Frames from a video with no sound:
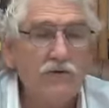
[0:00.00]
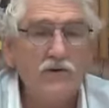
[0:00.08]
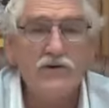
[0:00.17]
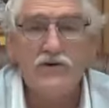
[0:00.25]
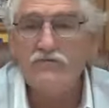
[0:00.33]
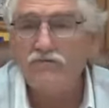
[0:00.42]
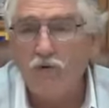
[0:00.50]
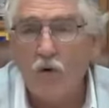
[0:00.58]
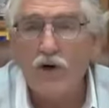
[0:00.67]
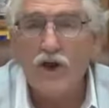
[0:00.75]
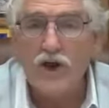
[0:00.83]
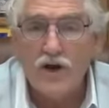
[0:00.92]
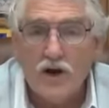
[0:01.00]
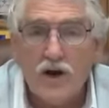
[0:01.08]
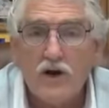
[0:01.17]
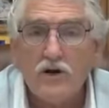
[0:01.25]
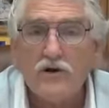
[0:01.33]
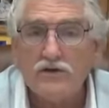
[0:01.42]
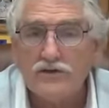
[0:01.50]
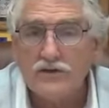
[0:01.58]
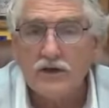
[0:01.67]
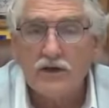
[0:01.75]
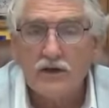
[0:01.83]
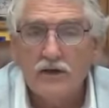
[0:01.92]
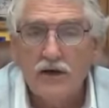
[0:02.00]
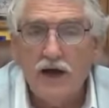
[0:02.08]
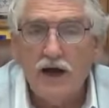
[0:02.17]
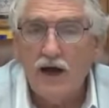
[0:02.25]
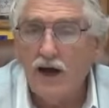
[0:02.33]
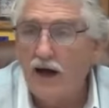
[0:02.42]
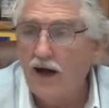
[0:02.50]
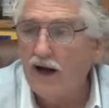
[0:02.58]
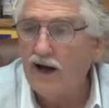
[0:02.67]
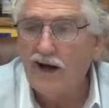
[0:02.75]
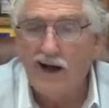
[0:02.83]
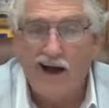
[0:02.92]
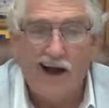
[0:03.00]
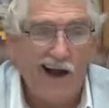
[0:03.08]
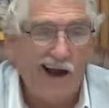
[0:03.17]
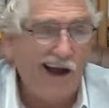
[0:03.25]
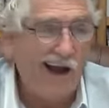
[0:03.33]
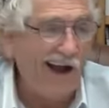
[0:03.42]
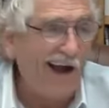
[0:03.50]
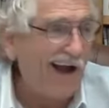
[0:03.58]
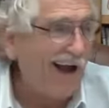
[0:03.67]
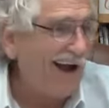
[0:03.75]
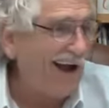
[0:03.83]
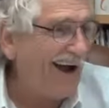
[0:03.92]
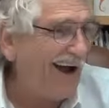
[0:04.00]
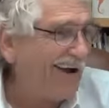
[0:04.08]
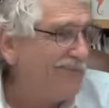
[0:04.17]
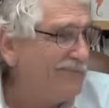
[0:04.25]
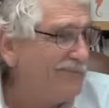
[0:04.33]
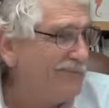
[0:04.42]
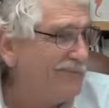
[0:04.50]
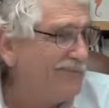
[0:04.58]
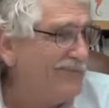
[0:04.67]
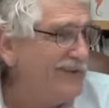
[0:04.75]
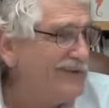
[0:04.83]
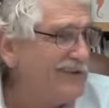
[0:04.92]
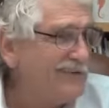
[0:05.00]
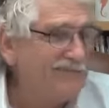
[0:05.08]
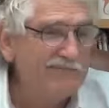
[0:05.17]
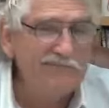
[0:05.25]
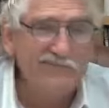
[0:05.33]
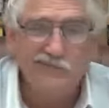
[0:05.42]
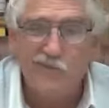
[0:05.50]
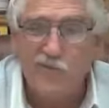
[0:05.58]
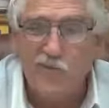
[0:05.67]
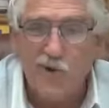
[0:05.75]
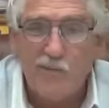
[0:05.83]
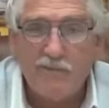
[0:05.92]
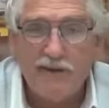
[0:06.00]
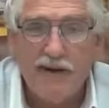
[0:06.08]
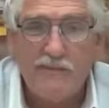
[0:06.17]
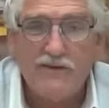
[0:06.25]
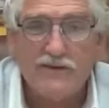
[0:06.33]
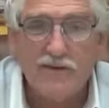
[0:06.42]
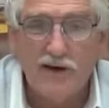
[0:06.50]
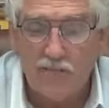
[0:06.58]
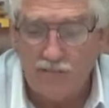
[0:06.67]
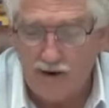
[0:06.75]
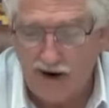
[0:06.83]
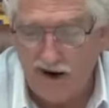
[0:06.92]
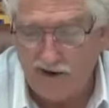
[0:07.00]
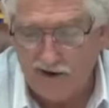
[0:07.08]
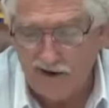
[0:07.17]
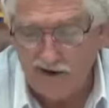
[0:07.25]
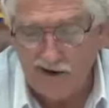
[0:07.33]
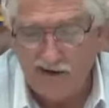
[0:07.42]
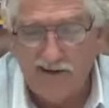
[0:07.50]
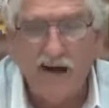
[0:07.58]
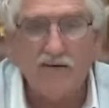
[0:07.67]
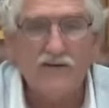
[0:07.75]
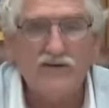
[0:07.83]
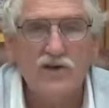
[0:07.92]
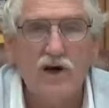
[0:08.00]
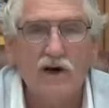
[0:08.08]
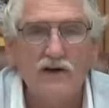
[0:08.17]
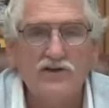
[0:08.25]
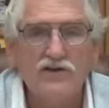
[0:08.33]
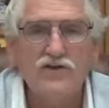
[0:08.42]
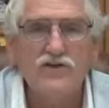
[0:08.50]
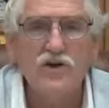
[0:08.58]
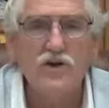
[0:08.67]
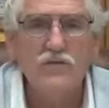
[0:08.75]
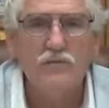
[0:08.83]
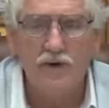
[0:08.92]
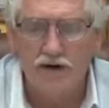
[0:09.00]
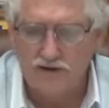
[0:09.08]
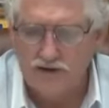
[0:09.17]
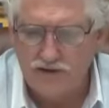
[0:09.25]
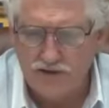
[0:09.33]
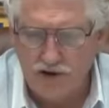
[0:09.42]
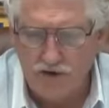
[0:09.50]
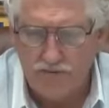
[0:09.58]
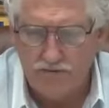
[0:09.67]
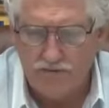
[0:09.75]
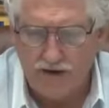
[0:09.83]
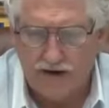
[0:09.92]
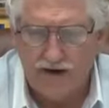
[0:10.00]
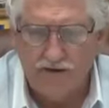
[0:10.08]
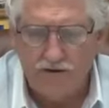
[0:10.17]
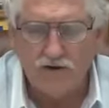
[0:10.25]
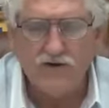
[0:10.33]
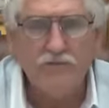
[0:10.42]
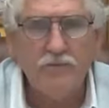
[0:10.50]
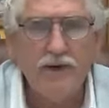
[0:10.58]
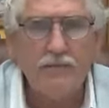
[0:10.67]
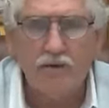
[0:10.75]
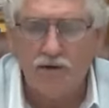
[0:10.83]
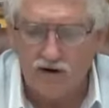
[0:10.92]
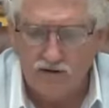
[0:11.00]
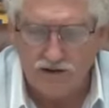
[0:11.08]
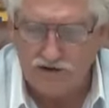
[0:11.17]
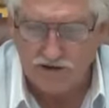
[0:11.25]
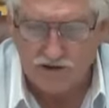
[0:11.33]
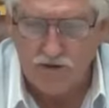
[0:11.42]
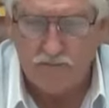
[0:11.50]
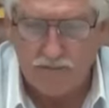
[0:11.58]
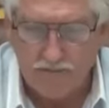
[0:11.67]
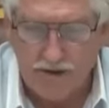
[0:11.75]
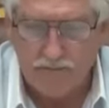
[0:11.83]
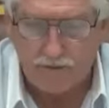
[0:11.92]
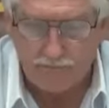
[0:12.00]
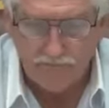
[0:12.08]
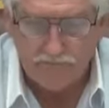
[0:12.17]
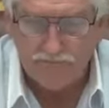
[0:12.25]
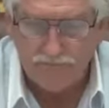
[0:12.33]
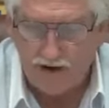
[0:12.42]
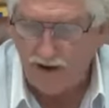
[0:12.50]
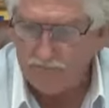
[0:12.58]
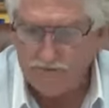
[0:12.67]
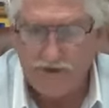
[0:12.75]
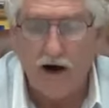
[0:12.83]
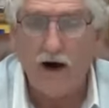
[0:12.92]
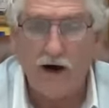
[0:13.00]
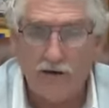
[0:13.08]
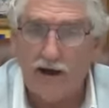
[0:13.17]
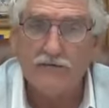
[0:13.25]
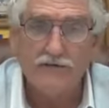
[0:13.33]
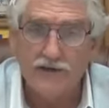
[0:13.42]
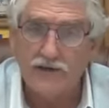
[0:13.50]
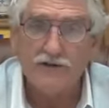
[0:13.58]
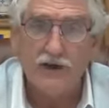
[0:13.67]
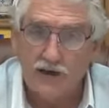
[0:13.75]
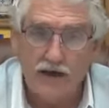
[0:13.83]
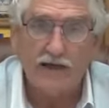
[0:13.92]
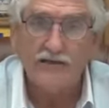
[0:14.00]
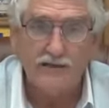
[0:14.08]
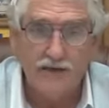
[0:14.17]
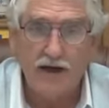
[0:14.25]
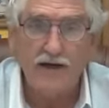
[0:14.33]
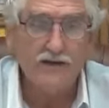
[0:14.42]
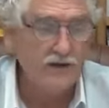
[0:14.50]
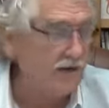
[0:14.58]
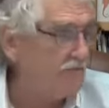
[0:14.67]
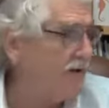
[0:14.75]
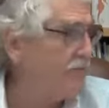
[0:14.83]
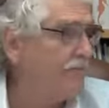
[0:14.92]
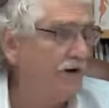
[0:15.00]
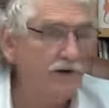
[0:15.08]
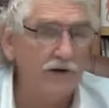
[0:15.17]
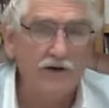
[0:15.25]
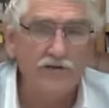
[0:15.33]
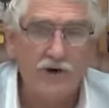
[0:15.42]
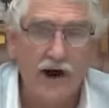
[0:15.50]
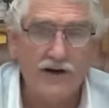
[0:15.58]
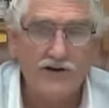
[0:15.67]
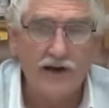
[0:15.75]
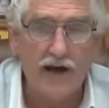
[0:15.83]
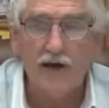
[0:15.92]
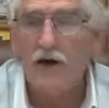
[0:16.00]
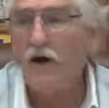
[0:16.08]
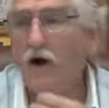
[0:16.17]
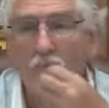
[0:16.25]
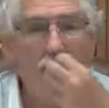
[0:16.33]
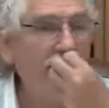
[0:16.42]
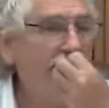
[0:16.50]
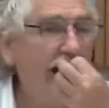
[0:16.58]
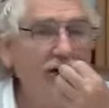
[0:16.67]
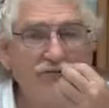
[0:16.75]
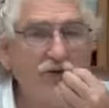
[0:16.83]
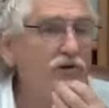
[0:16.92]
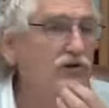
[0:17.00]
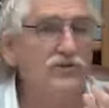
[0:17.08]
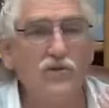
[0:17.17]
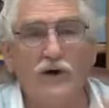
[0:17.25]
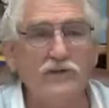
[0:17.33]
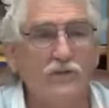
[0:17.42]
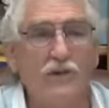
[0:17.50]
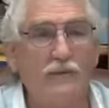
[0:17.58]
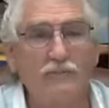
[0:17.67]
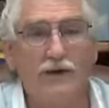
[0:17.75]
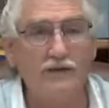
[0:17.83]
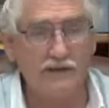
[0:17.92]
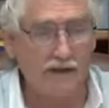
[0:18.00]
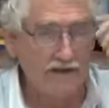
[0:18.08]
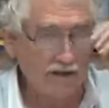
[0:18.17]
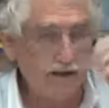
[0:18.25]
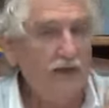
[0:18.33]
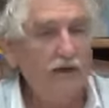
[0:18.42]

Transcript: for 40 years. I used to rip chemistry apart. Never saw a stupid thing. Those people are just stupid people. I'm sorry, that study should have been burnt in a trash can. Oh my God, fruit destroys the white blood cells.